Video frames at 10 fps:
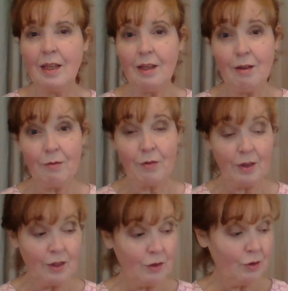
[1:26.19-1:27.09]
If
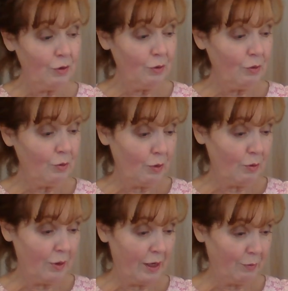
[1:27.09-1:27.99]
you
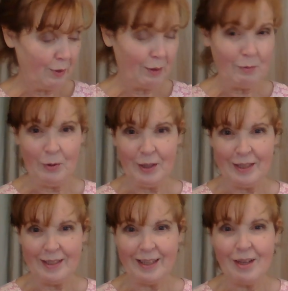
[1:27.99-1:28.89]
don't like what I'm going
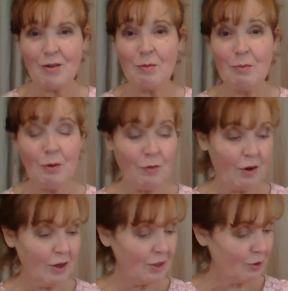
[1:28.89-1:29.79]
to say, you can move
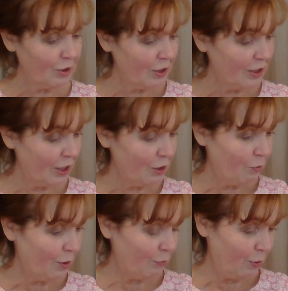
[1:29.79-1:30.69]
on. So I'll just tell you
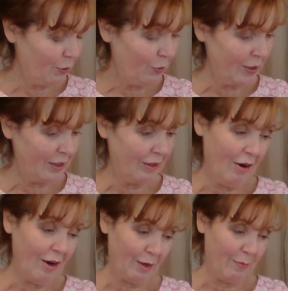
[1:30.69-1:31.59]
what we're going to
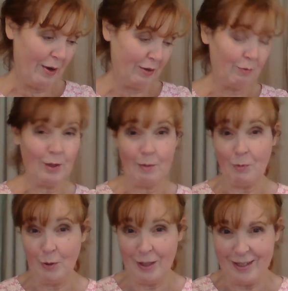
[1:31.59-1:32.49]
talk about, what I'm
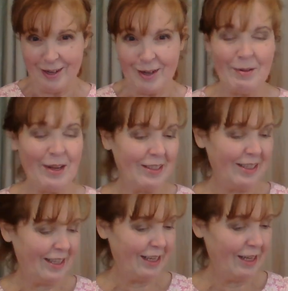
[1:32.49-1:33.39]
going to talk about
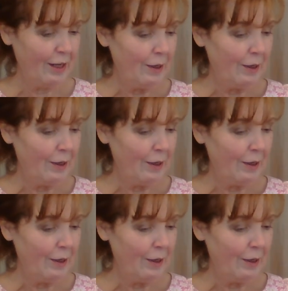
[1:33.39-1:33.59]
today.